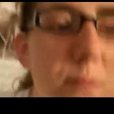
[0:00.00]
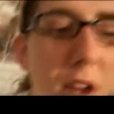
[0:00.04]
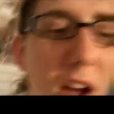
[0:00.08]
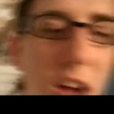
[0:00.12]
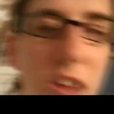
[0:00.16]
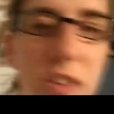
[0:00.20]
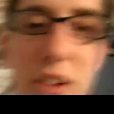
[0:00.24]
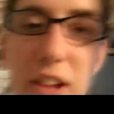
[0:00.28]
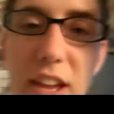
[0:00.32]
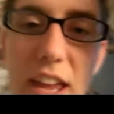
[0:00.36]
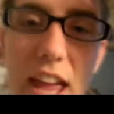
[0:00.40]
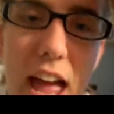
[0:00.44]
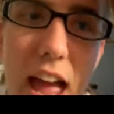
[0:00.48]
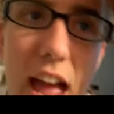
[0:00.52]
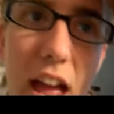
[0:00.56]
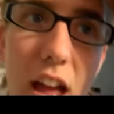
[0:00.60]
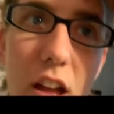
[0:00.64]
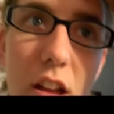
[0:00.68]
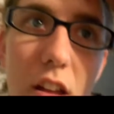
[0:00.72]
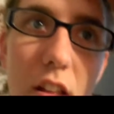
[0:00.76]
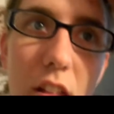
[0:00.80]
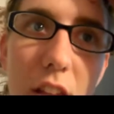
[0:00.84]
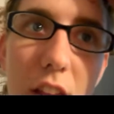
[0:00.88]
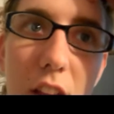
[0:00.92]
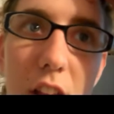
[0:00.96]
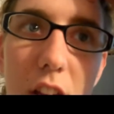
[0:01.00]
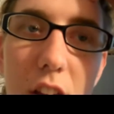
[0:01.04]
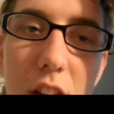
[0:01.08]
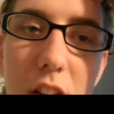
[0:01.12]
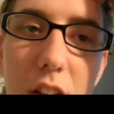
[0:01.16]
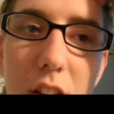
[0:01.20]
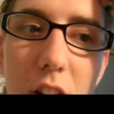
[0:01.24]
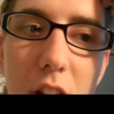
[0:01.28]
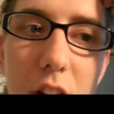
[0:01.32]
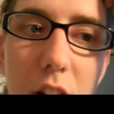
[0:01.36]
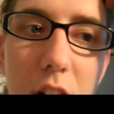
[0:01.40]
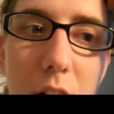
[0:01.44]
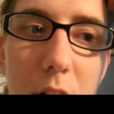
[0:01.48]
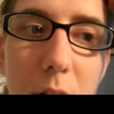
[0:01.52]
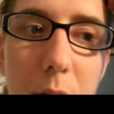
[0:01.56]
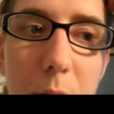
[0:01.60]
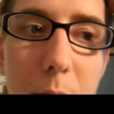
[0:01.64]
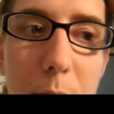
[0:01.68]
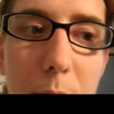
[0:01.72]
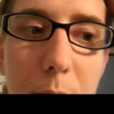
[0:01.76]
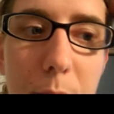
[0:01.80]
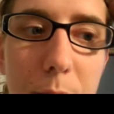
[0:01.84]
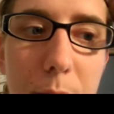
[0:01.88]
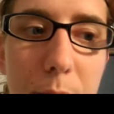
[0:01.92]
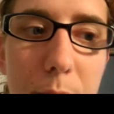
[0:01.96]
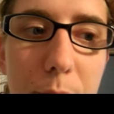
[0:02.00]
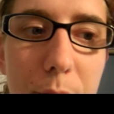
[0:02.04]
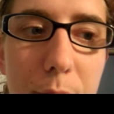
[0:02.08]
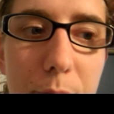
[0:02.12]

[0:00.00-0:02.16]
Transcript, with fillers: my other cat, like, um,